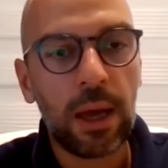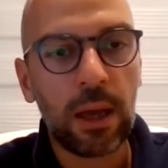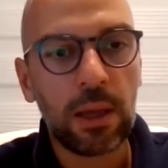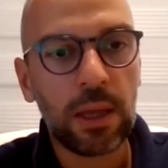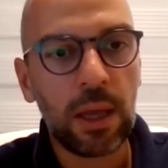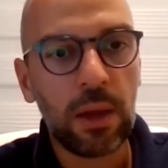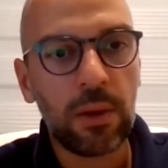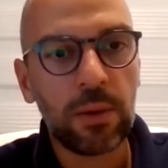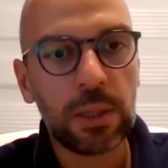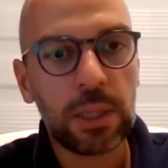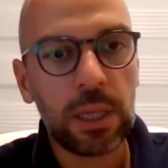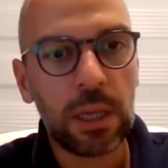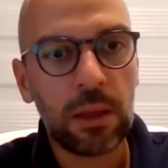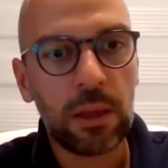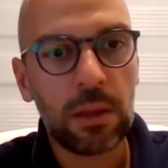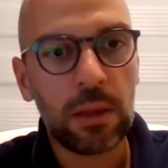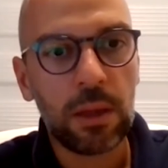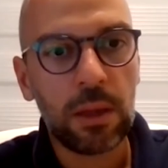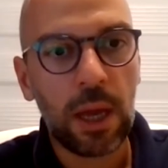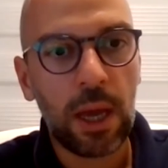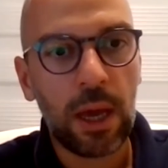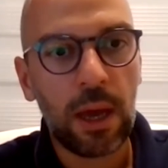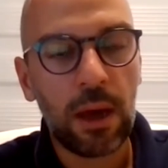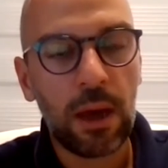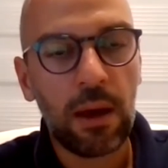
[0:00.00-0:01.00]
there's
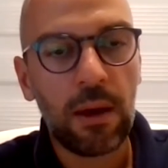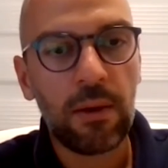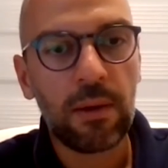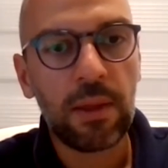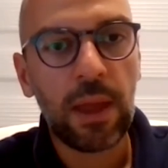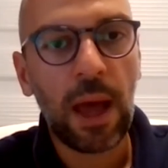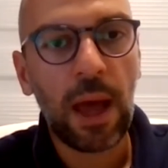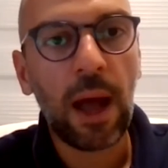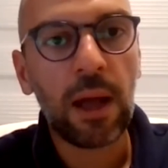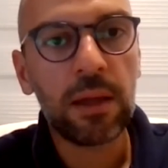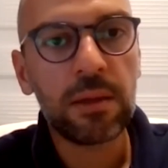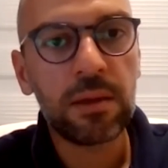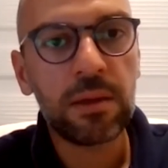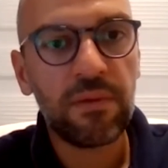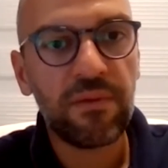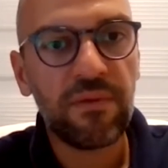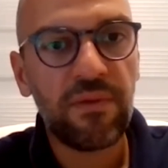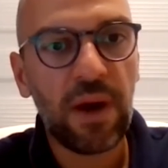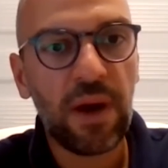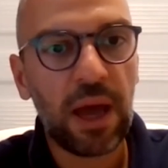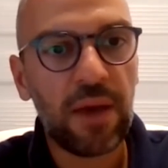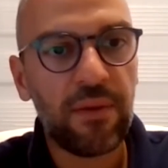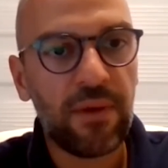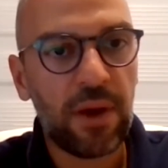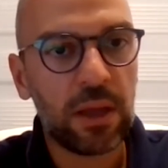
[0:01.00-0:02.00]
other
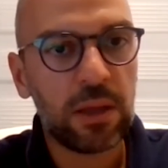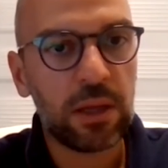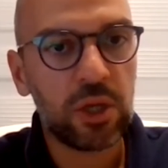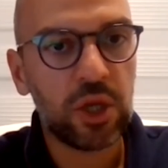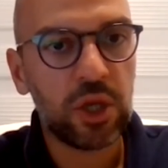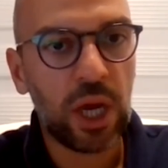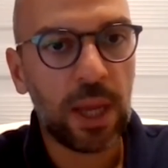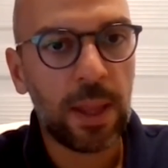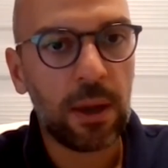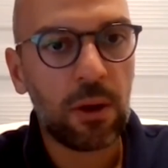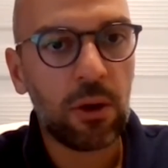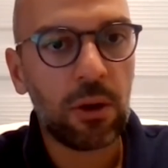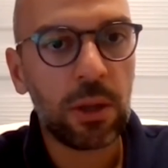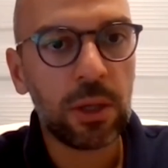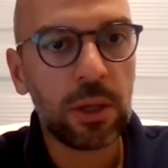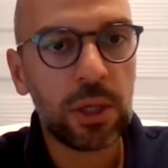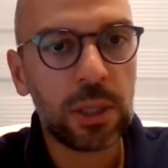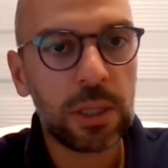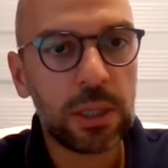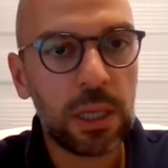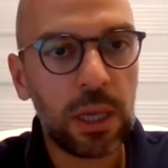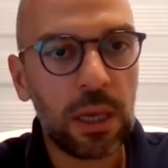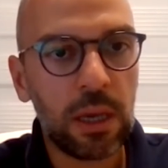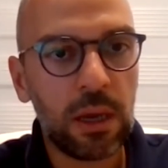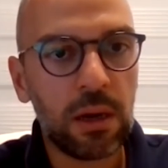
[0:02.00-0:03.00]
5 other
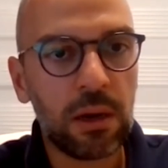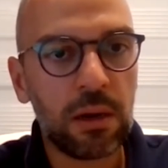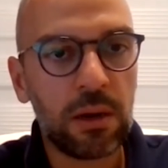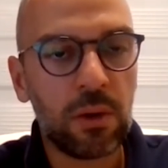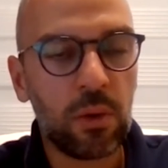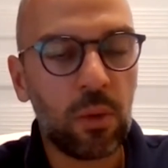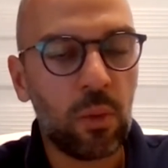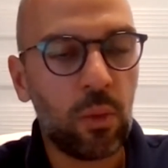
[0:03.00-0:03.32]
gynecologists here.